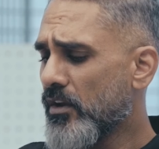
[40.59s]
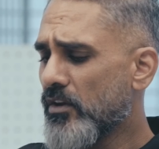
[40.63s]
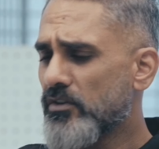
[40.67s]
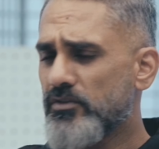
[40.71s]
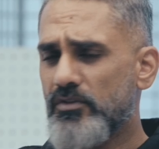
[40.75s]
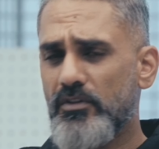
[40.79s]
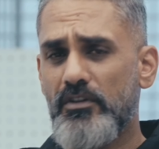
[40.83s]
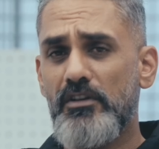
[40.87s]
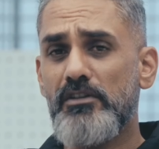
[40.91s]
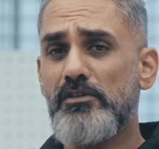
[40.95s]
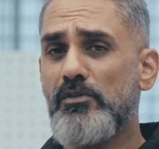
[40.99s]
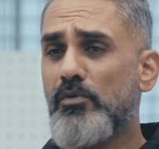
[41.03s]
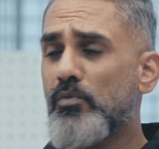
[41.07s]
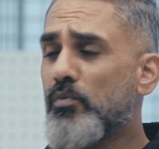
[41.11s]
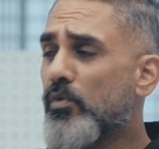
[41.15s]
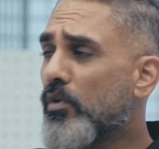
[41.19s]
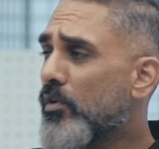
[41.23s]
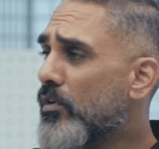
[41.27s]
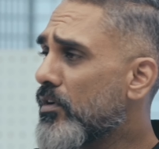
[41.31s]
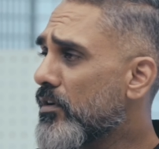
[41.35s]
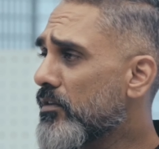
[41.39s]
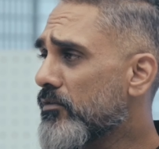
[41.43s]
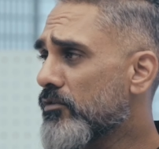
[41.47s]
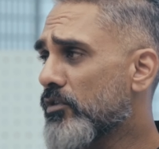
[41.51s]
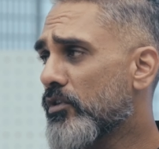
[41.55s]
So there's a
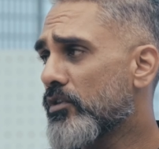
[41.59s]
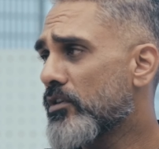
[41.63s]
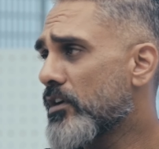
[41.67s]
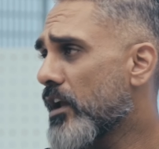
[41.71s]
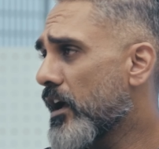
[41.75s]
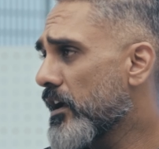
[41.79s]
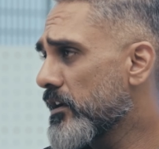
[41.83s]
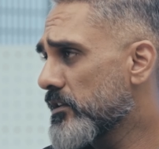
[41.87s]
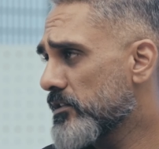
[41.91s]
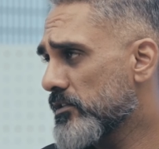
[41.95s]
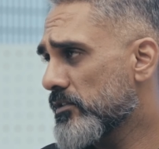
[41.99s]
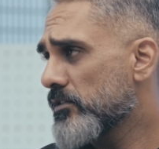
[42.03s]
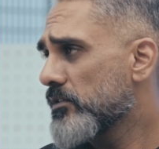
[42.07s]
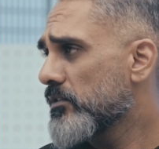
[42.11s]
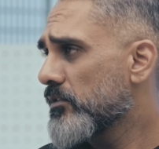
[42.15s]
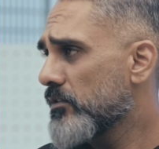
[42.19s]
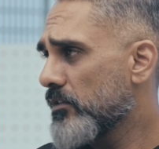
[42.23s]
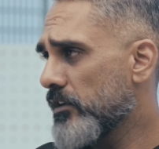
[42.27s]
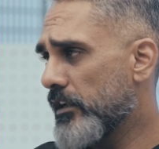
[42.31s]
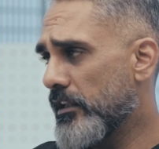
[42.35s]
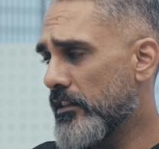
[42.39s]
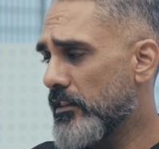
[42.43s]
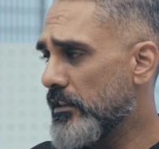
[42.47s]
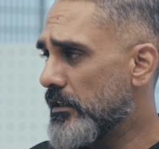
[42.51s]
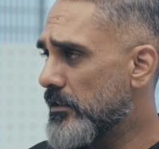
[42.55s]
world of good tires
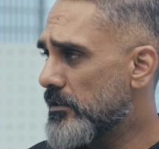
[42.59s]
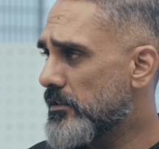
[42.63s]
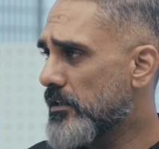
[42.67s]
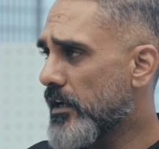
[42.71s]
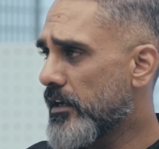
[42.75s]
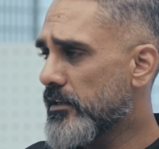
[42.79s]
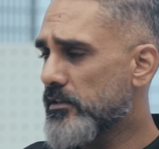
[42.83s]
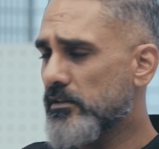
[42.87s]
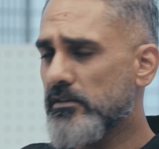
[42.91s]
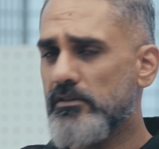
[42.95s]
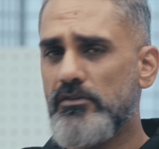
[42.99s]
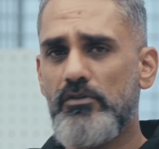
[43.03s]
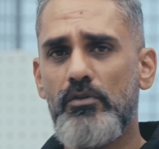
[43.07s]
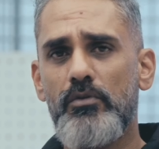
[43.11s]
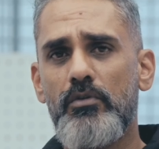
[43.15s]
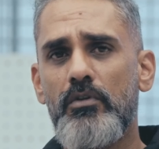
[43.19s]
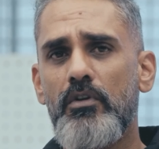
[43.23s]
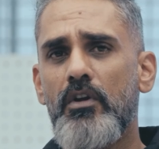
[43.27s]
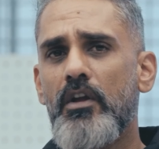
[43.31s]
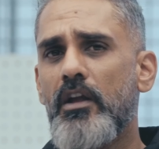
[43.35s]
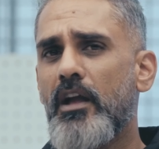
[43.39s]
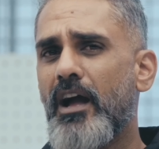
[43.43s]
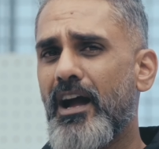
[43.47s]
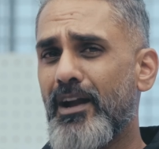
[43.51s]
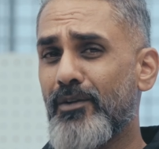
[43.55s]
in these sizes. So
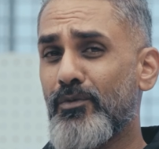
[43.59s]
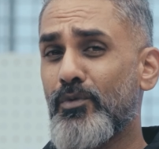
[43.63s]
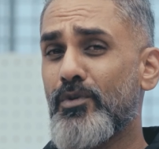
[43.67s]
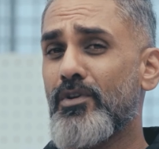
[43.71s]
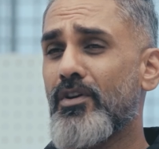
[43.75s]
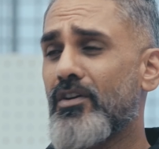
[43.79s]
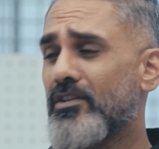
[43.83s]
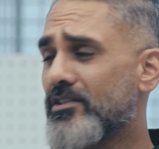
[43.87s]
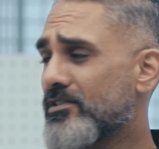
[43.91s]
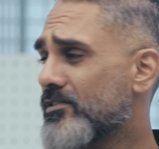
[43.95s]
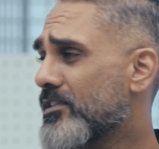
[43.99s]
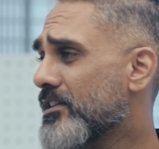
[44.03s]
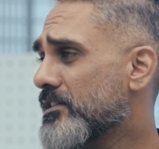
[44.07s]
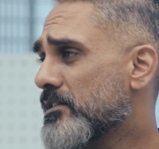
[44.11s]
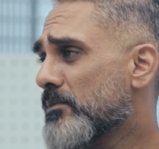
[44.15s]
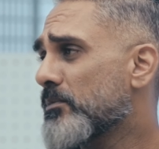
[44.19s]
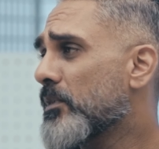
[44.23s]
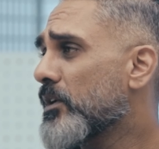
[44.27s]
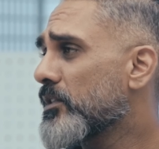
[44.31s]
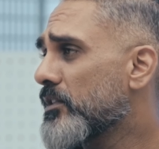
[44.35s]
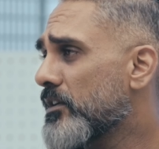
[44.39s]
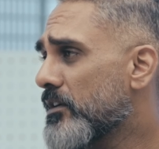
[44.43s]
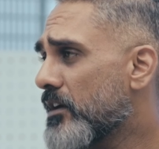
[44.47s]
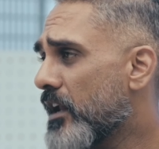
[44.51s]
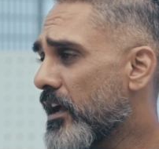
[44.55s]
I would not stress
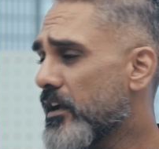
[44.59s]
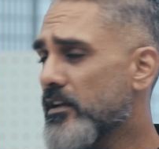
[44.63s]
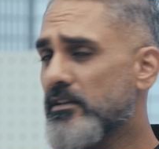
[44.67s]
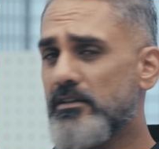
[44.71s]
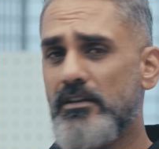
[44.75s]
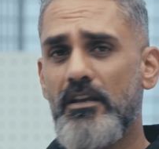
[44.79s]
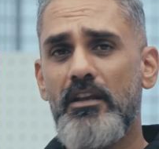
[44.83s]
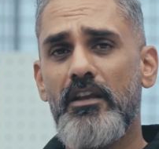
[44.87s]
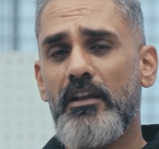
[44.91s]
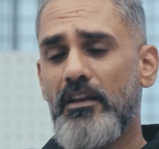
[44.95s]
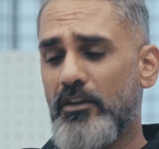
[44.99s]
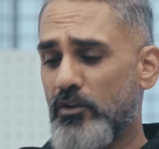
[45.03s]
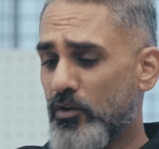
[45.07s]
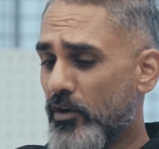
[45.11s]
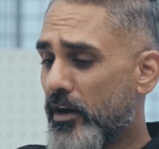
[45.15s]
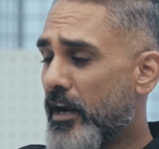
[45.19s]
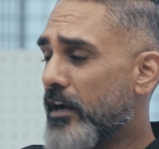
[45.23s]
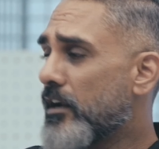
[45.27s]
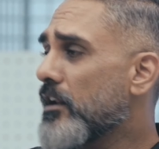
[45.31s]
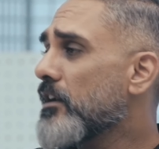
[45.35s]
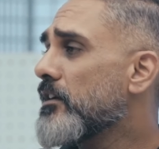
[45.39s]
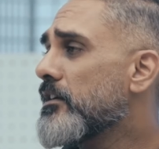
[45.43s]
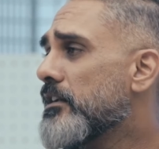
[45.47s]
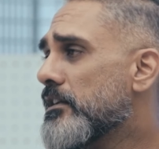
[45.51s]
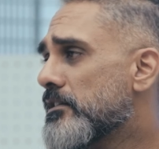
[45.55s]
about the tires. You're
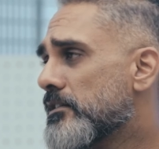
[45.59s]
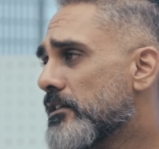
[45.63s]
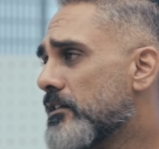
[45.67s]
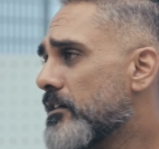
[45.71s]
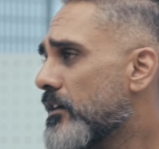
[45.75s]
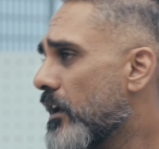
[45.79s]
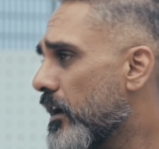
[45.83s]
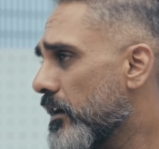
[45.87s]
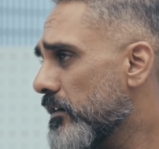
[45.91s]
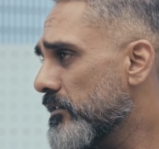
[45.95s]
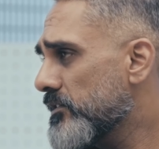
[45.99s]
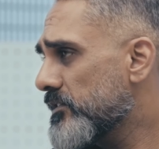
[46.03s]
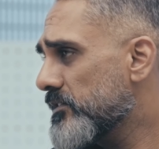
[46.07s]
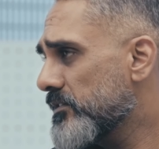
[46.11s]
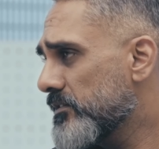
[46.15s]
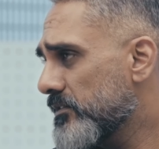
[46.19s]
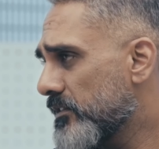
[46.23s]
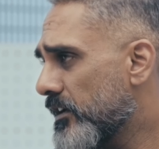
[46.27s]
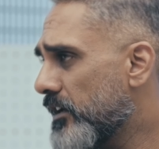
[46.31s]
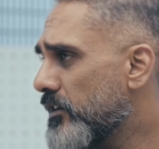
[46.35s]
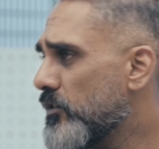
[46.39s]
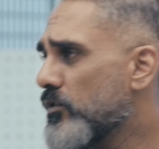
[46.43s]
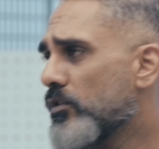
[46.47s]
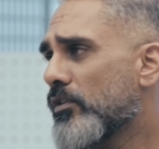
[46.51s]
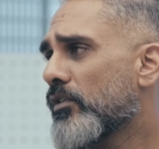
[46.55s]
getting decent tires
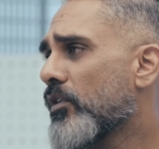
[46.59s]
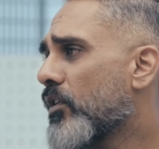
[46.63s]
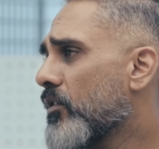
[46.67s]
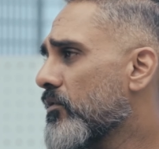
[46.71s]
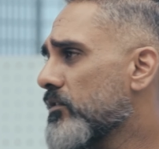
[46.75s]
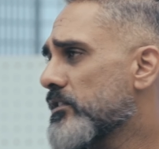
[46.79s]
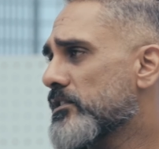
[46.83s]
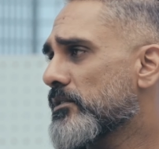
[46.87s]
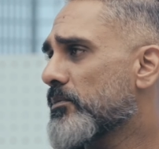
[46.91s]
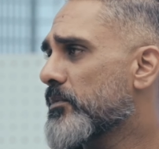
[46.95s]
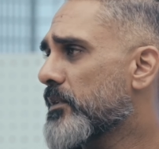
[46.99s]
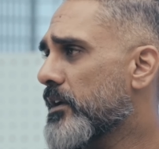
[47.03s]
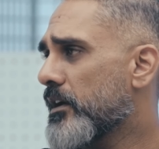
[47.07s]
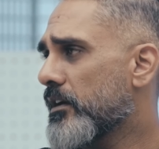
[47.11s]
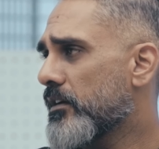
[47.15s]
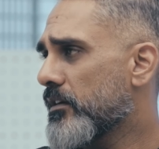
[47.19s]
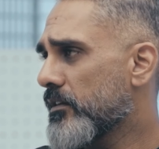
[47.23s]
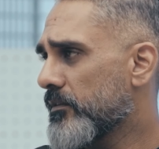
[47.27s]
and you can always upgrade.